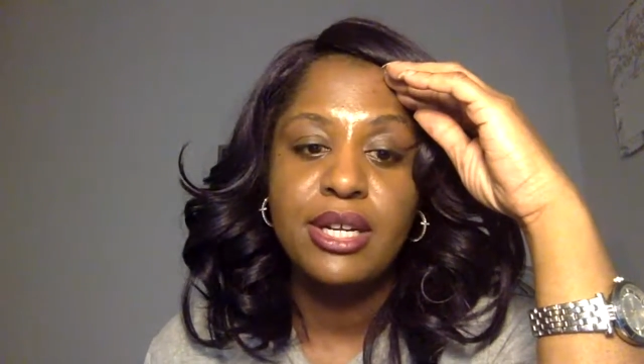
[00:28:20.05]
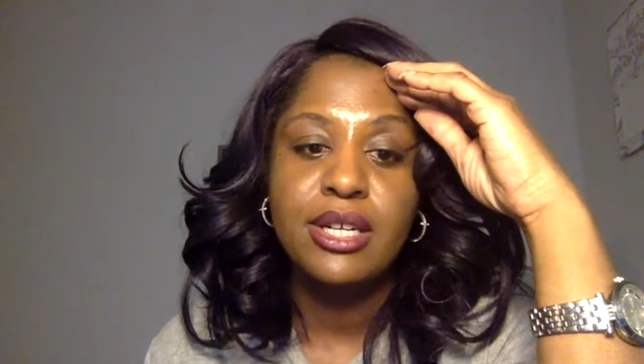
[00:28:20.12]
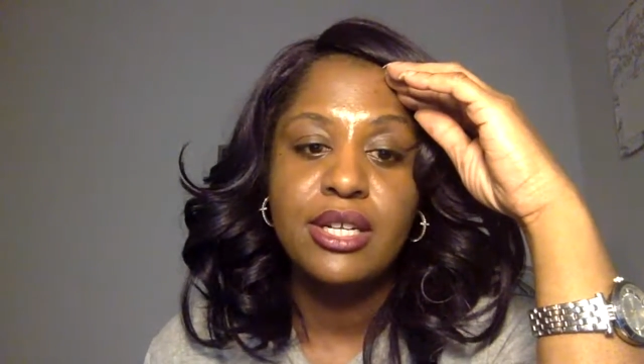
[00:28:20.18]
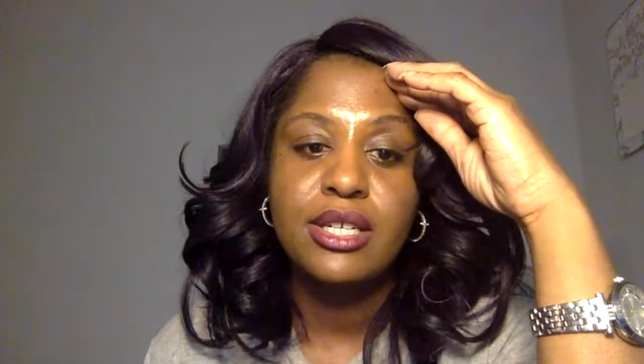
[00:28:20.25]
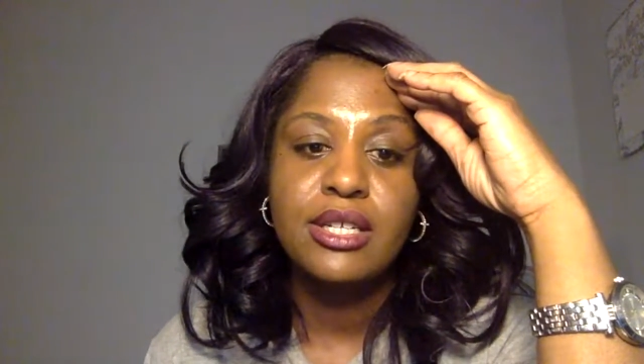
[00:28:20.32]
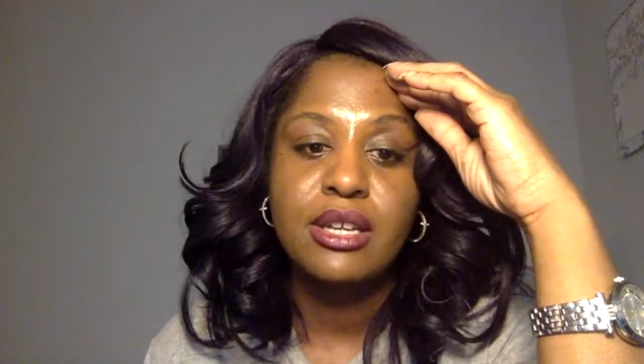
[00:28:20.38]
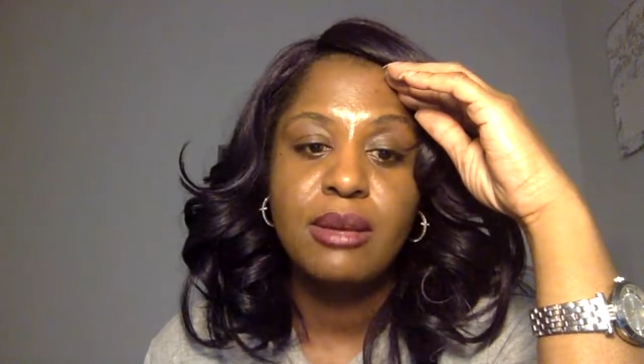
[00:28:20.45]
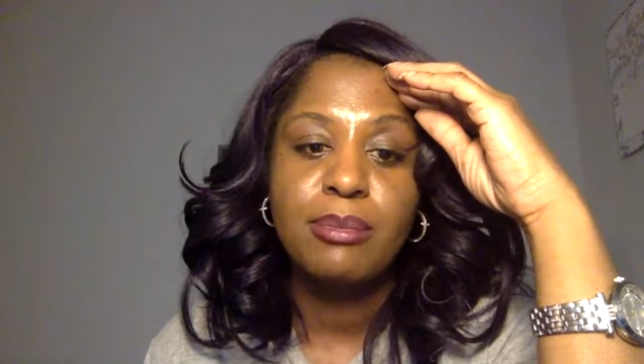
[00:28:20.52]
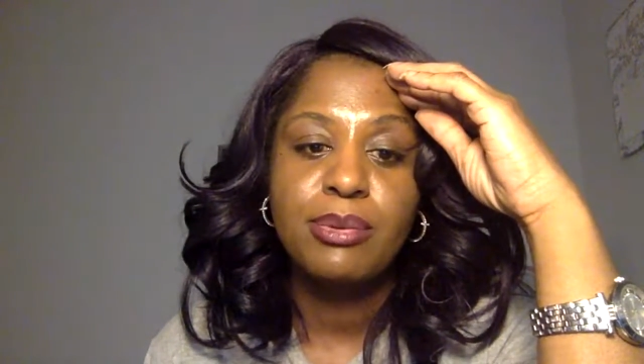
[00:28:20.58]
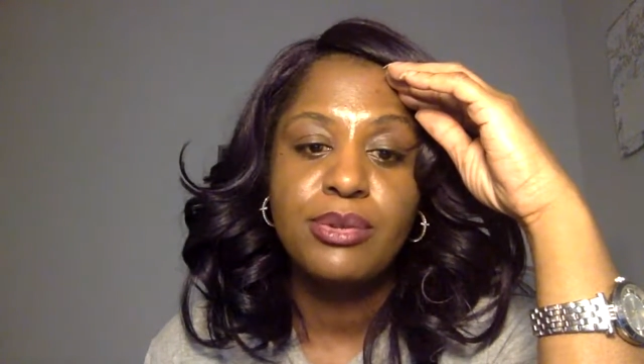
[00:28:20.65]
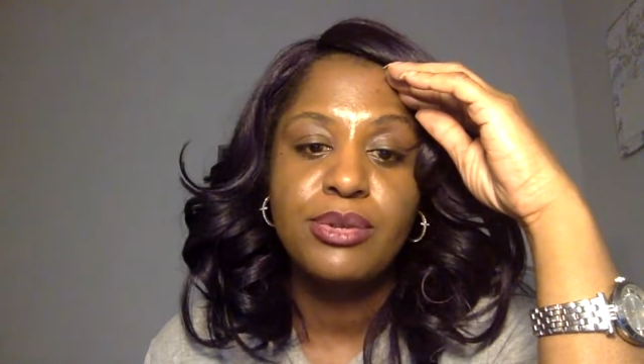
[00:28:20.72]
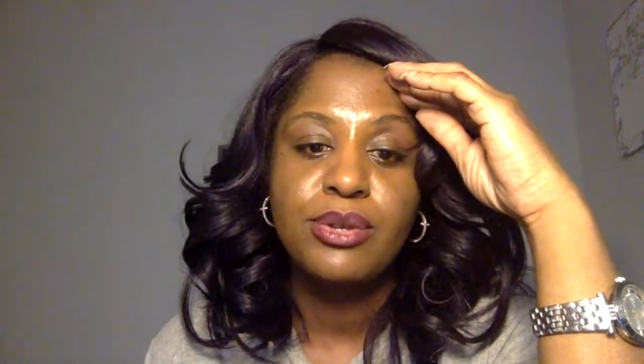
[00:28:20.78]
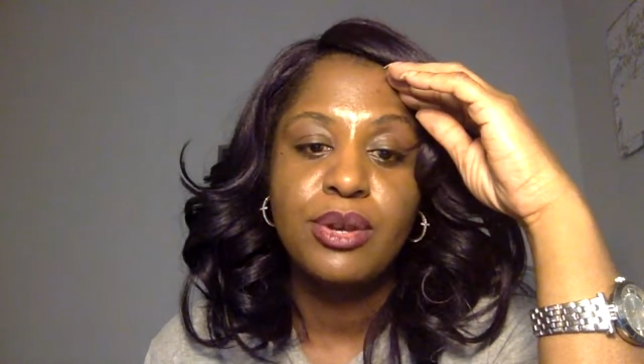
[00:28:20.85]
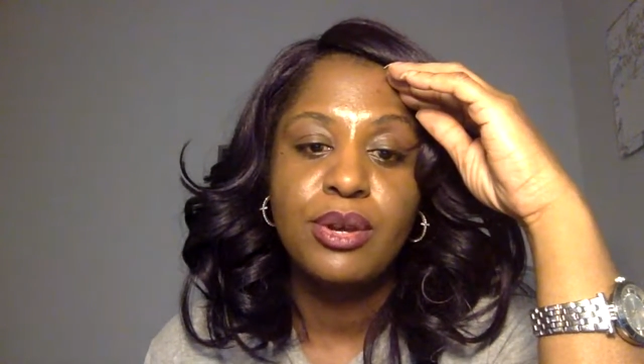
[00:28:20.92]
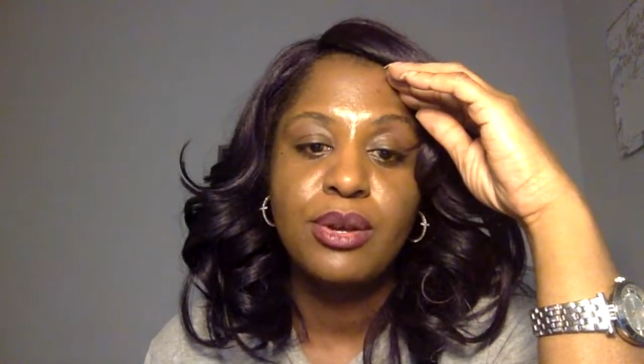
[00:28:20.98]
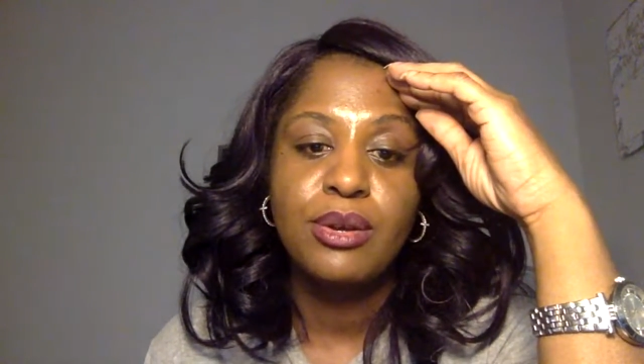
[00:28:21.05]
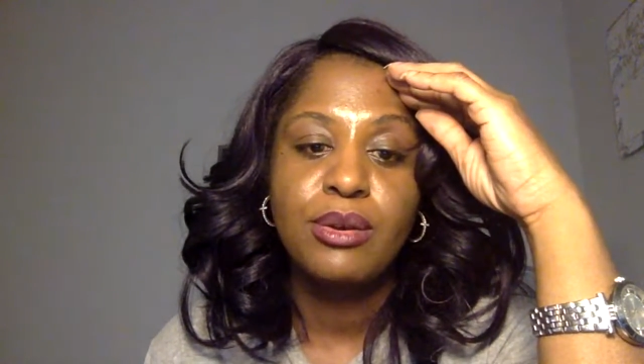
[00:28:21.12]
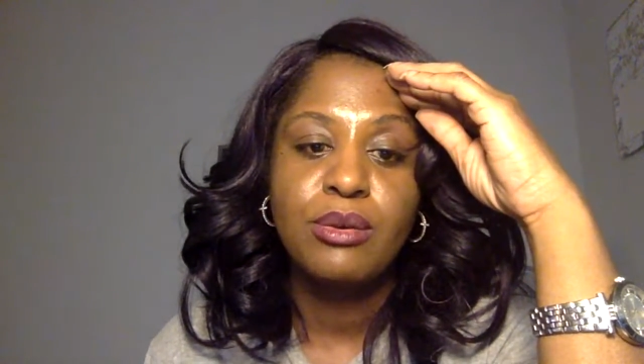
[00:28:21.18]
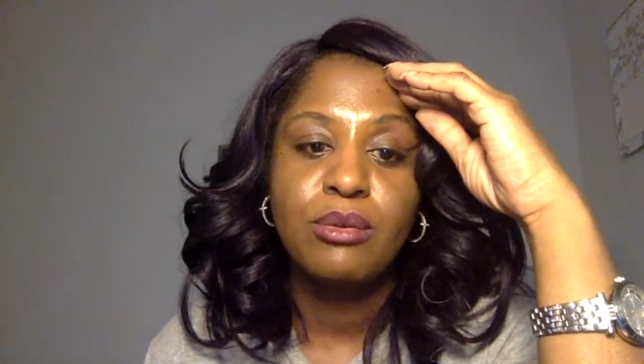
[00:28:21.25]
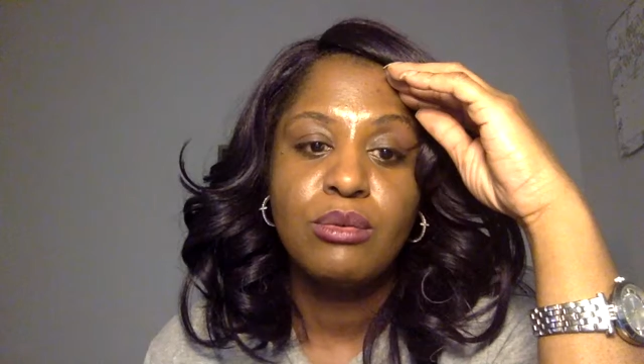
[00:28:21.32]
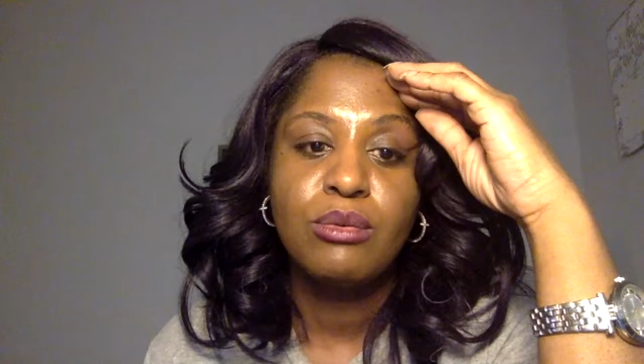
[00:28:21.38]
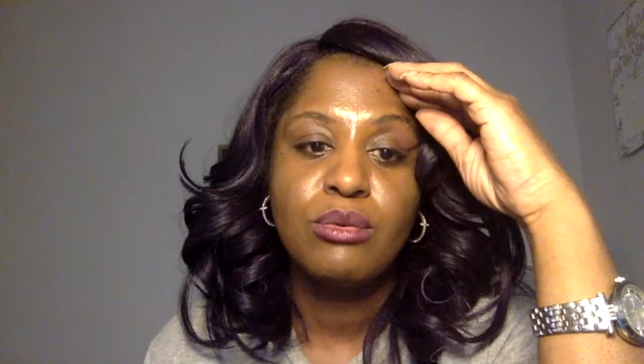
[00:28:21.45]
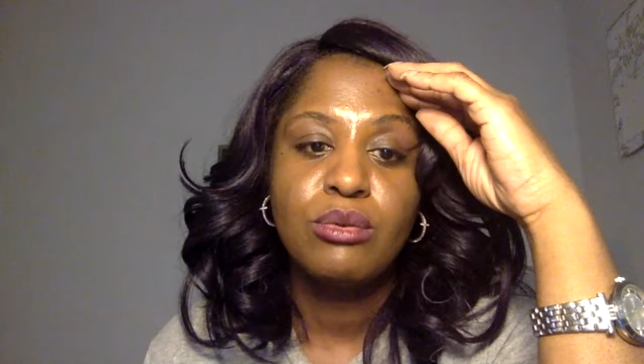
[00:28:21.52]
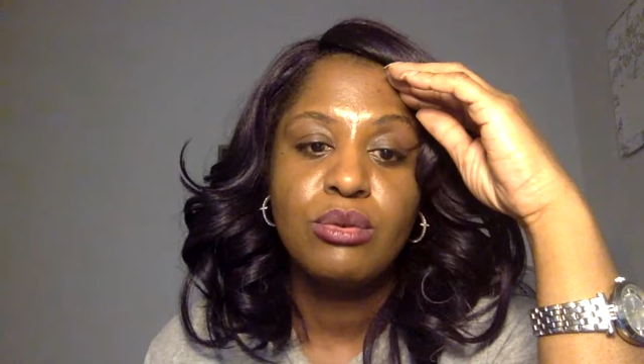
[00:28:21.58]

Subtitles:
in this episode.